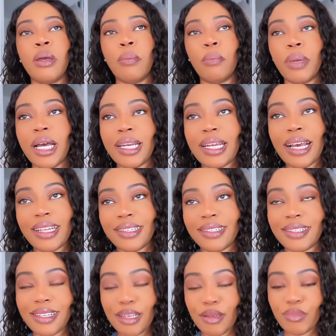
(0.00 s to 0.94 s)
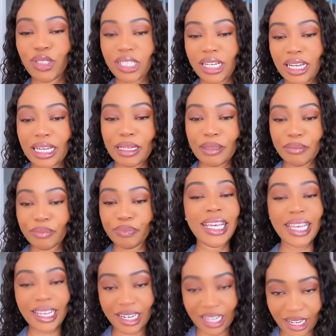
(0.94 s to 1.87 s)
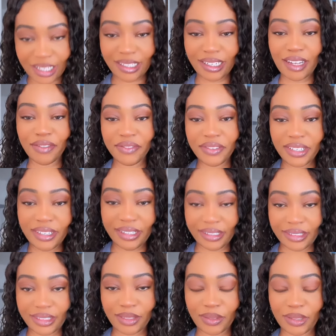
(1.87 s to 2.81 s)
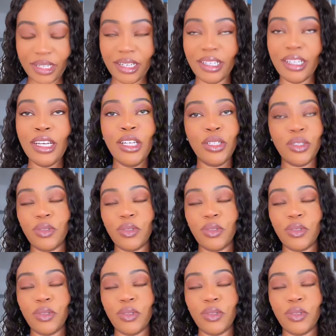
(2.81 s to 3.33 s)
But at the same time, it hurt their feelings, okay?